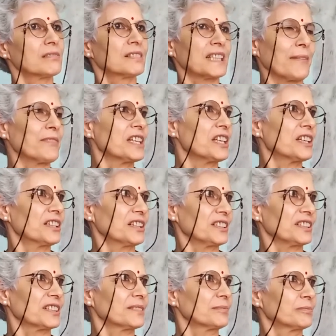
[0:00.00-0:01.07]
7
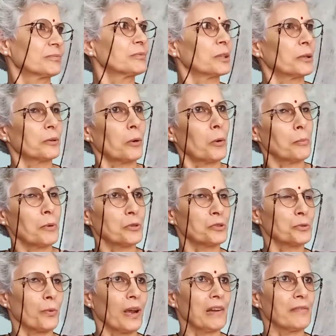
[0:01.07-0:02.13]
years,
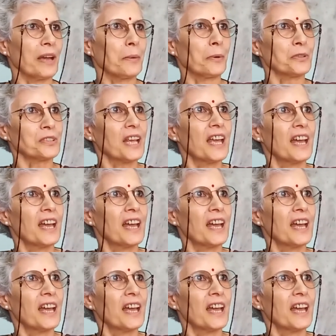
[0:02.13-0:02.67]
almost 12 I was,